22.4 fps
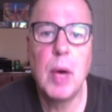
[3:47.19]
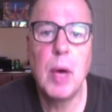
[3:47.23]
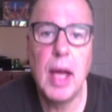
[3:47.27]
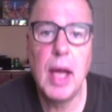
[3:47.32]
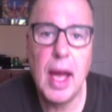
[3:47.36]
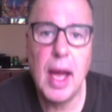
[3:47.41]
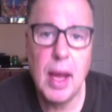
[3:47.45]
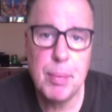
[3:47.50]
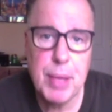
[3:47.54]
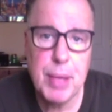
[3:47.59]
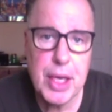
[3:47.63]

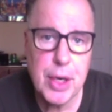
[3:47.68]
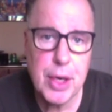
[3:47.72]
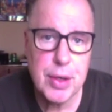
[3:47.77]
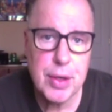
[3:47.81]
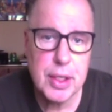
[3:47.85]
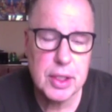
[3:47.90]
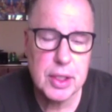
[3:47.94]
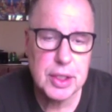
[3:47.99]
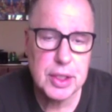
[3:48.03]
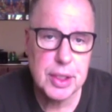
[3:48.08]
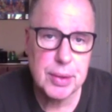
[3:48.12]
what
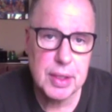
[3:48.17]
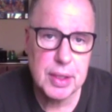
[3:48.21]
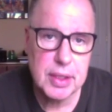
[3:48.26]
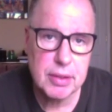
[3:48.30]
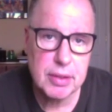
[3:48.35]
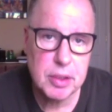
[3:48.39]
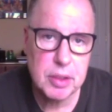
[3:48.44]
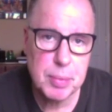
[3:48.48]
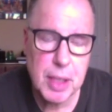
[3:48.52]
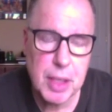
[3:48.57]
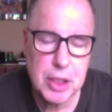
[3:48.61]
appeared in a
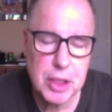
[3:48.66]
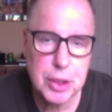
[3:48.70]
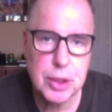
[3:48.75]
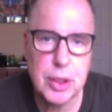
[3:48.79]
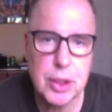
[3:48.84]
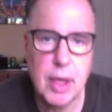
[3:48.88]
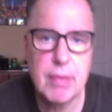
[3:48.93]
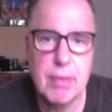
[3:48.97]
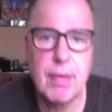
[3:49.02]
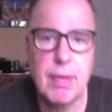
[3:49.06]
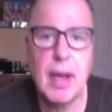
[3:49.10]
series of
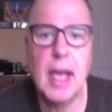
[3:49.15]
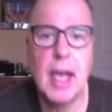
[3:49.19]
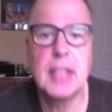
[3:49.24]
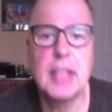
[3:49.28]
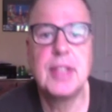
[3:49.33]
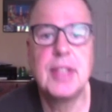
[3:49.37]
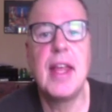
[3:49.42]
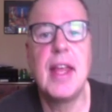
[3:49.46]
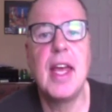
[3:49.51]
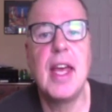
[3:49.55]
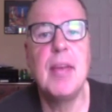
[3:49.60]
specials on Fox,